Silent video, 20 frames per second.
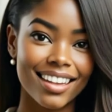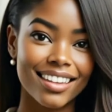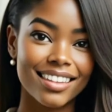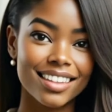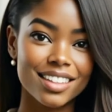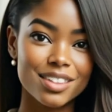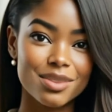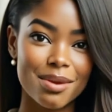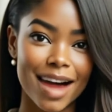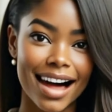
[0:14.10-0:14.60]

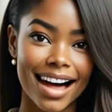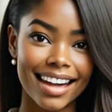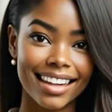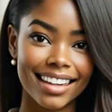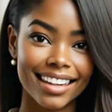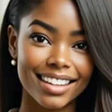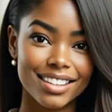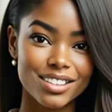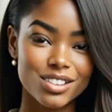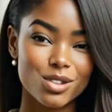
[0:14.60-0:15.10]
This
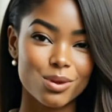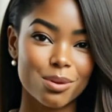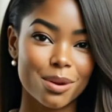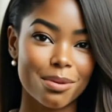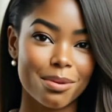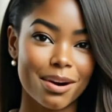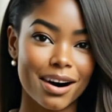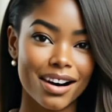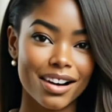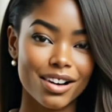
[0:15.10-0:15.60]
packet is to
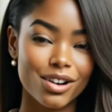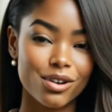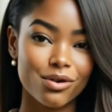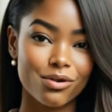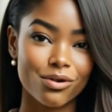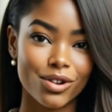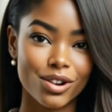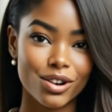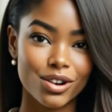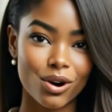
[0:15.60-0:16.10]
prepare you
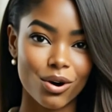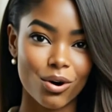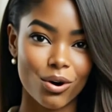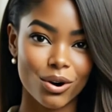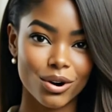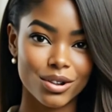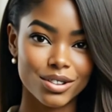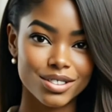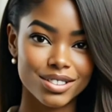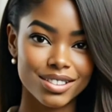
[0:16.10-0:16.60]
for your
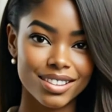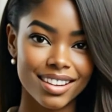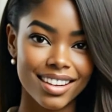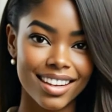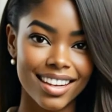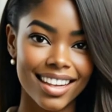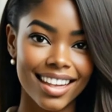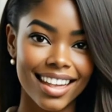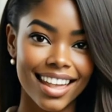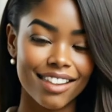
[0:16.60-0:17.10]
course.
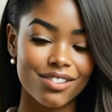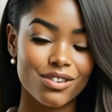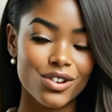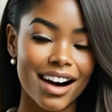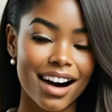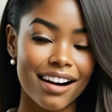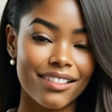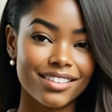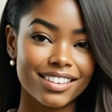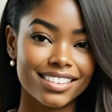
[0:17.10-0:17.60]
If you
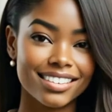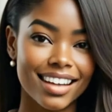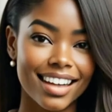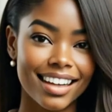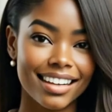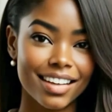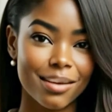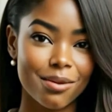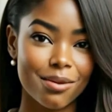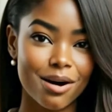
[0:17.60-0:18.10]
haven't
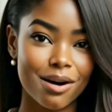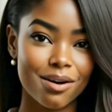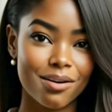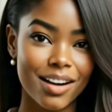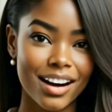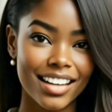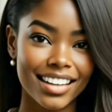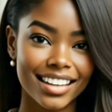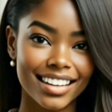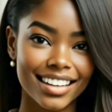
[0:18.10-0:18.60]
signed up
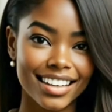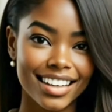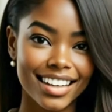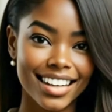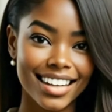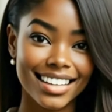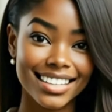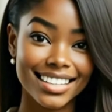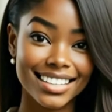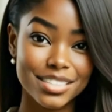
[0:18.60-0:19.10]
already,
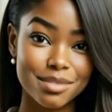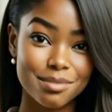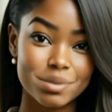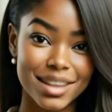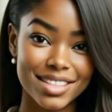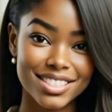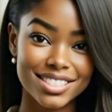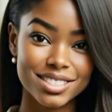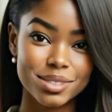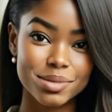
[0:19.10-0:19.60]
it's
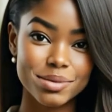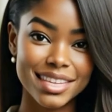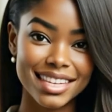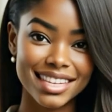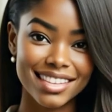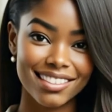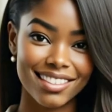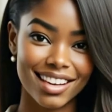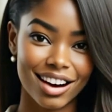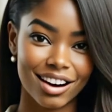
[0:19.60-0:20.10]
best to
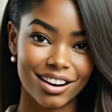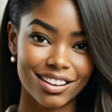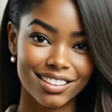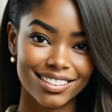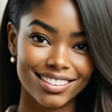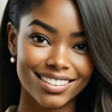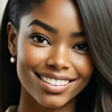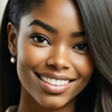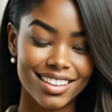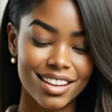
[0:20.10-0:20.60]
begin there.
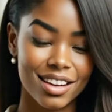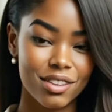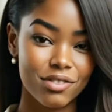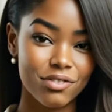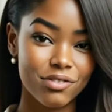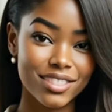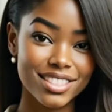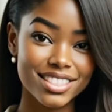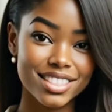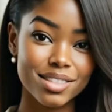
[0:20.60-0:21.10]

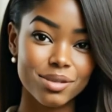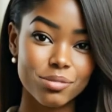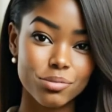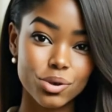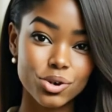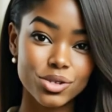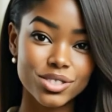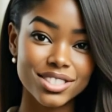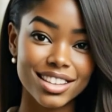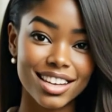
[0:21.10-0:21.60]
Visit
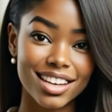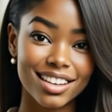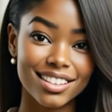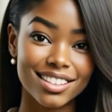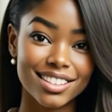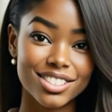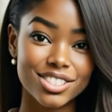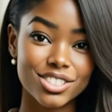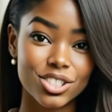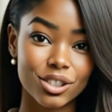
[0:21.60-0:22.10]

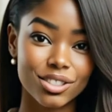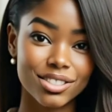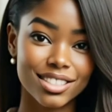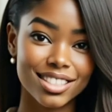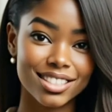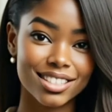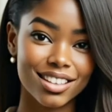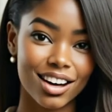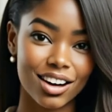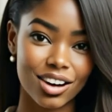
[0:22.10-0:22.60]

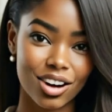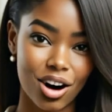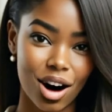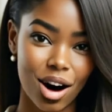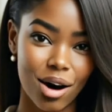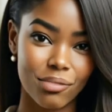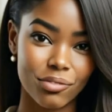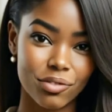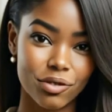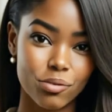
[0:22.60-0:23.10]

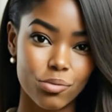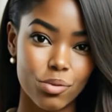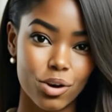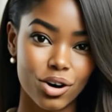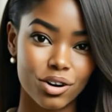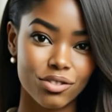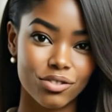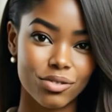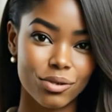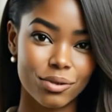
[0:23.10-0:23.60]
musetechconsulting.com for more
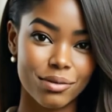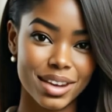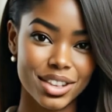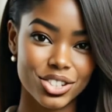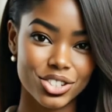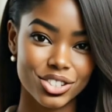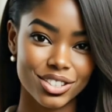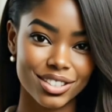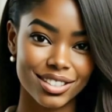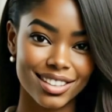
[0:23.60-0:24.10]

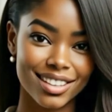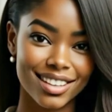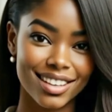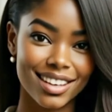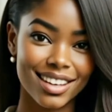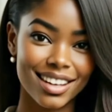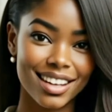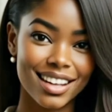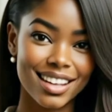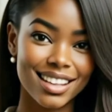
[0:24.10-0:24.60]
information.
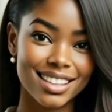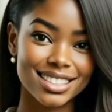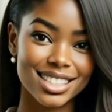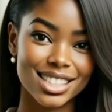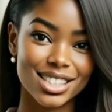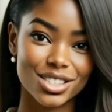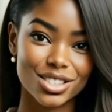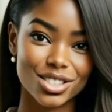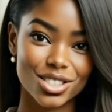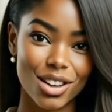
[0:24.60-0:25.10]
Let's
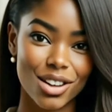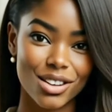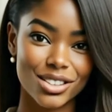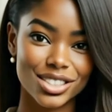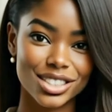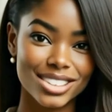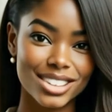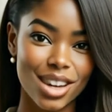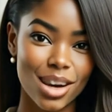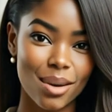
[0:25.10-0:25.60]
get
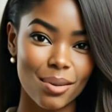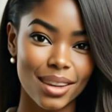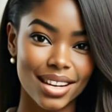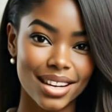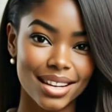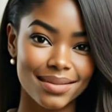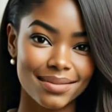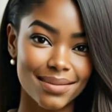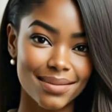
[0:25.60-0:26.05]
started, shall we?